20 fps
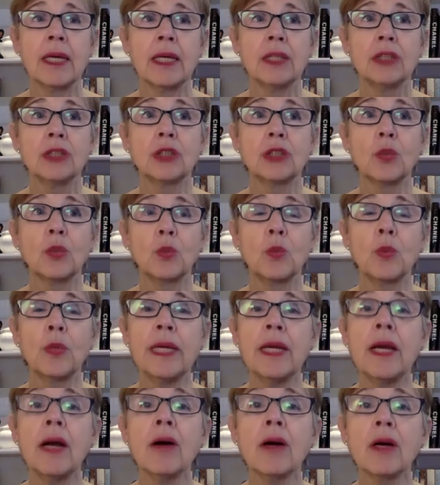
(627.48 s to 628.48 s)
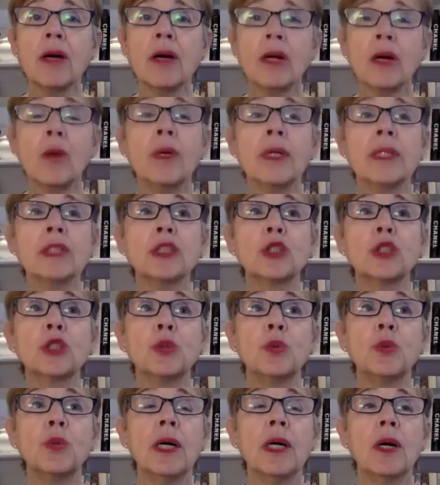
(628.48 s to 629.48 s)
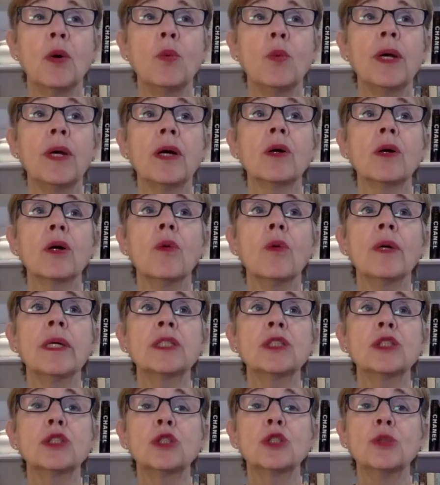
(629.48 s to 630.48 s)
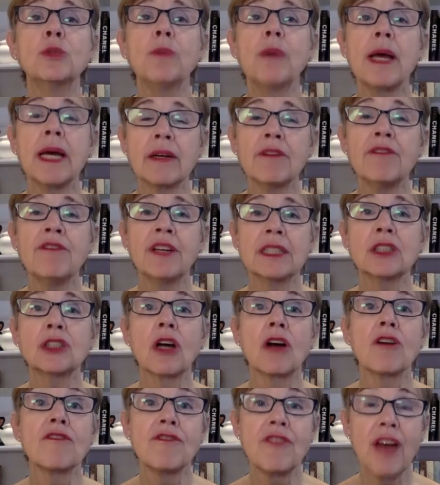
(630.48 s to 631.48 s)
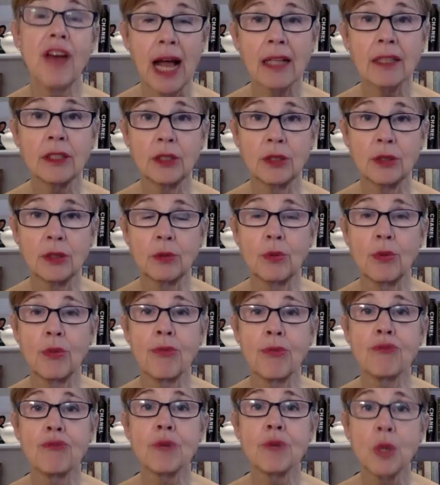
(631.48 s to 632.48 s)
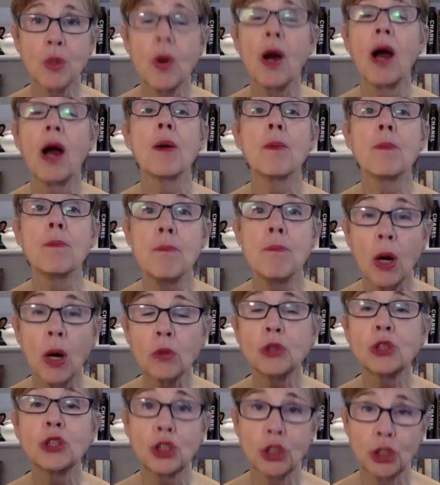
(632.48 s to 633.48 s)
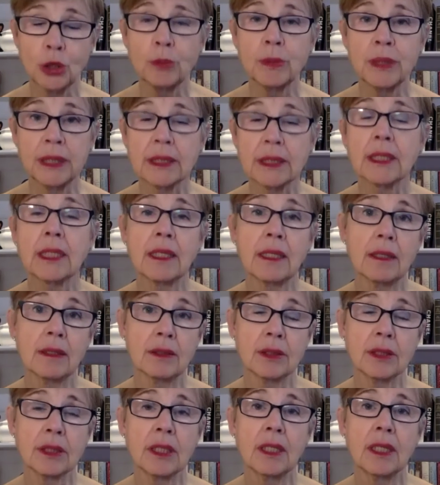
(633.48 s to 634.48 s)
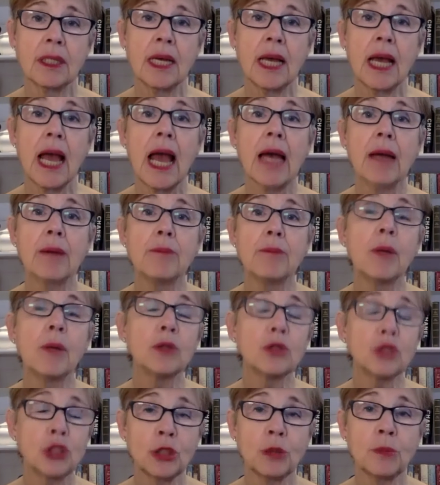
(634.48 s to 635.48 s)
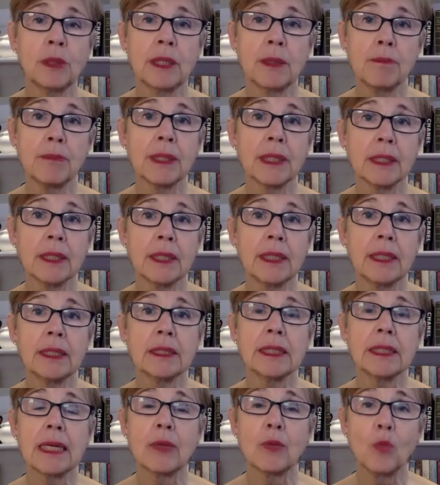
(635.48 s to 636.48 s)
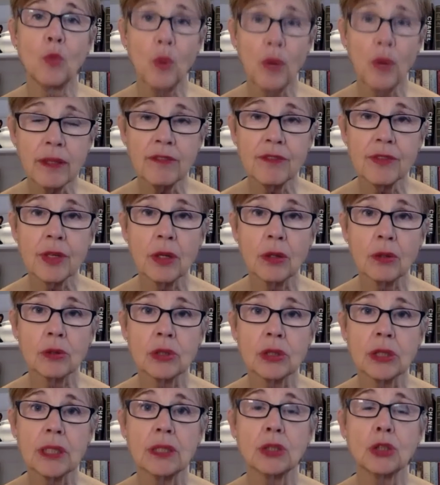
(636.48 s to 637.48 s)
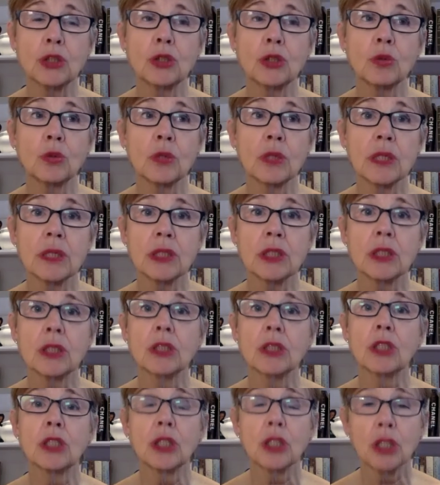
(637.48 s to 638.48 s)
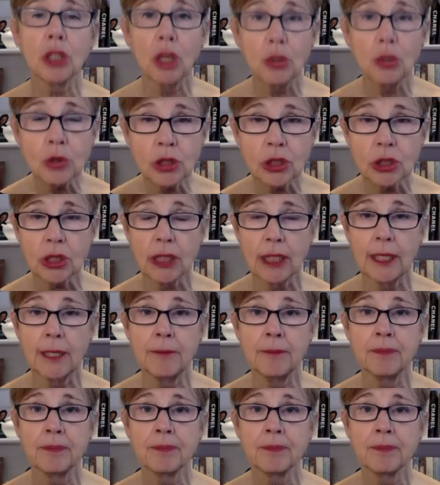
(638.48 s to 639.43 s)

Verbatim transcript: So we are going to we are going to manifest our value through our most human skills and most human abilities. And one of those is to listen closely.